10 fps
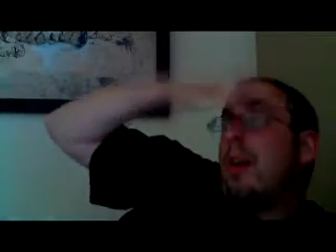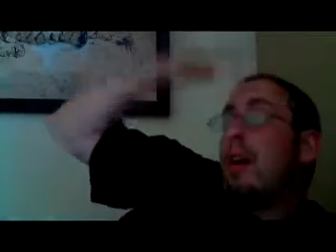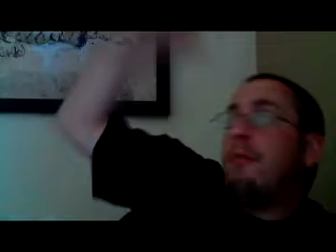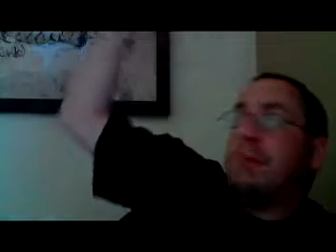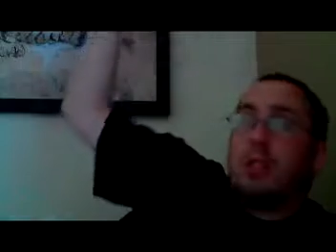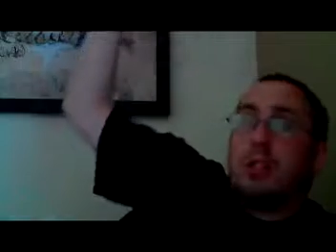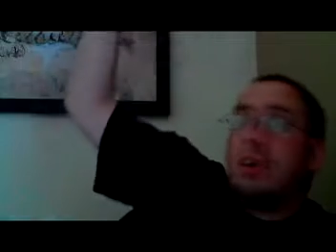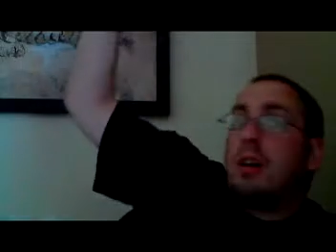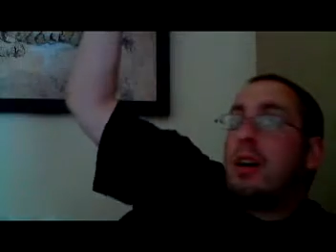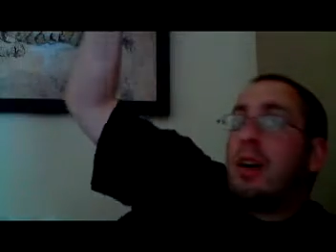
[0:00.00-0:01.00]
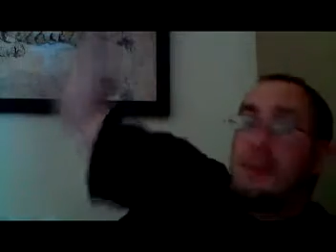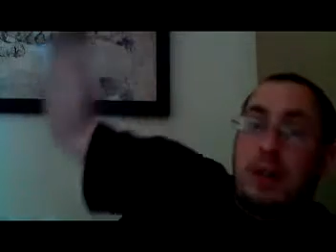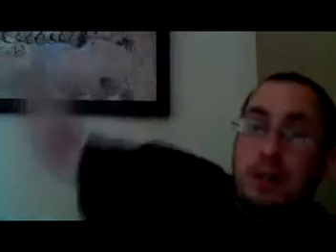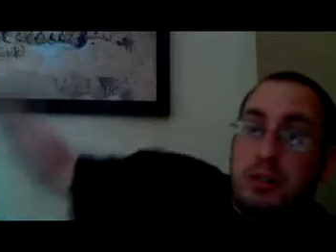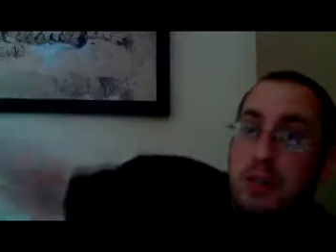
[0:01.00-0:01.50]
Everybody's trying to get
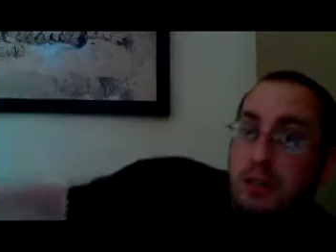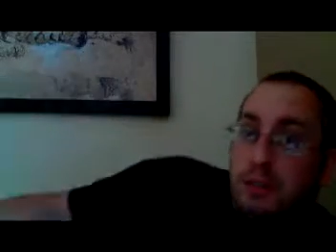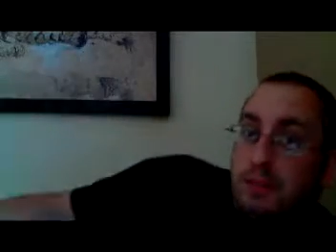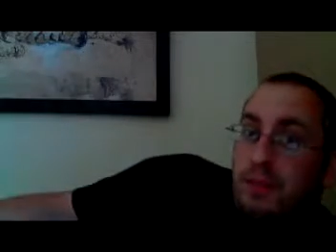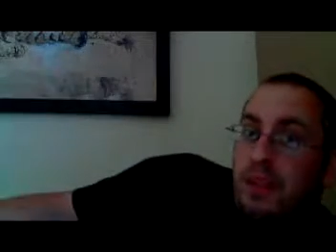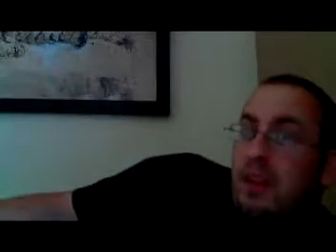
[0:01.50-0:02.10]
pictures of him.